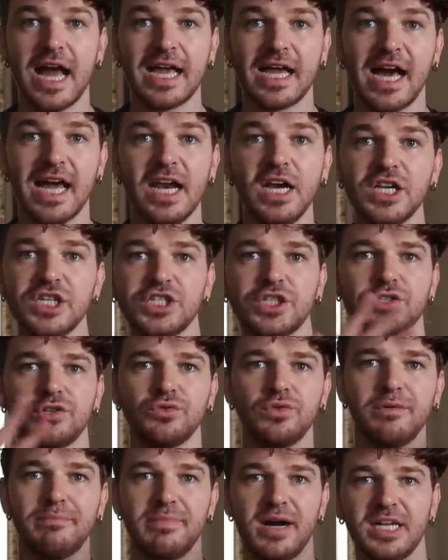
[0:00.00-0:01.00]
I kinda just
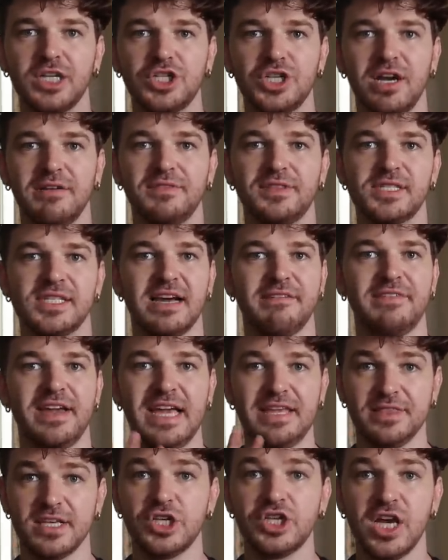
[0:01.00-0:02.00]
threw a bunch of stuff
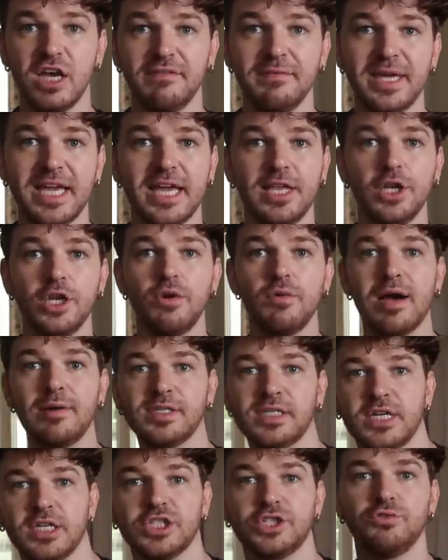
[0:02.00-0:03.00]
in the shelving and knew I
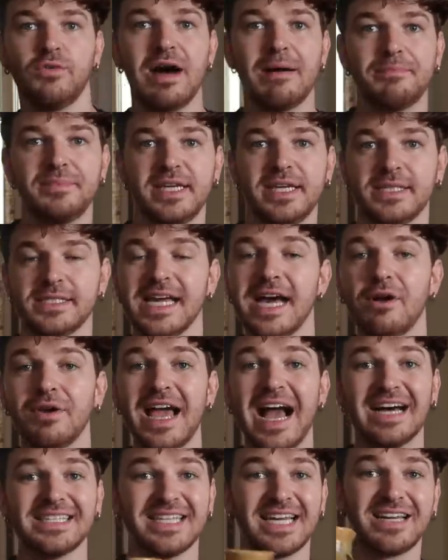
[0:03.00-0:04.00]
was gonna swap things
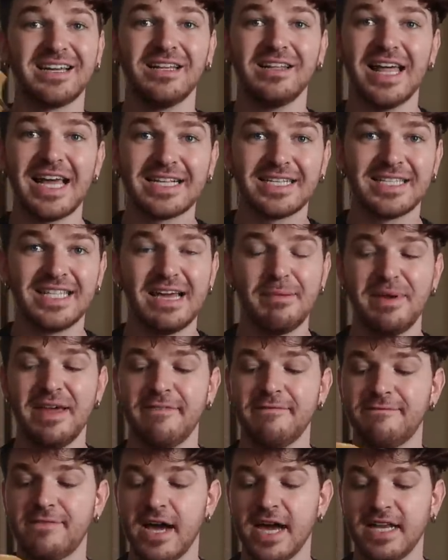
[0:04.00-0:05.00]
out as I collect them
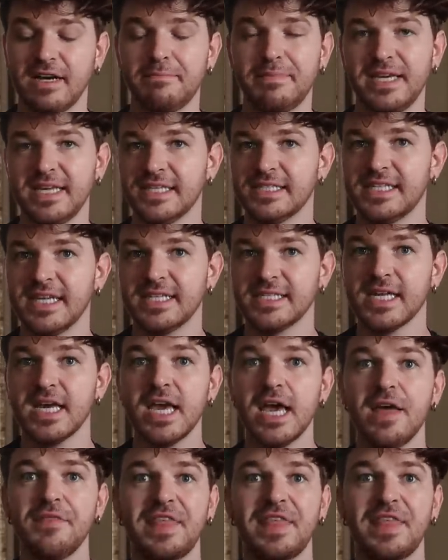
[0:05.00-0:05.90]
and find pieces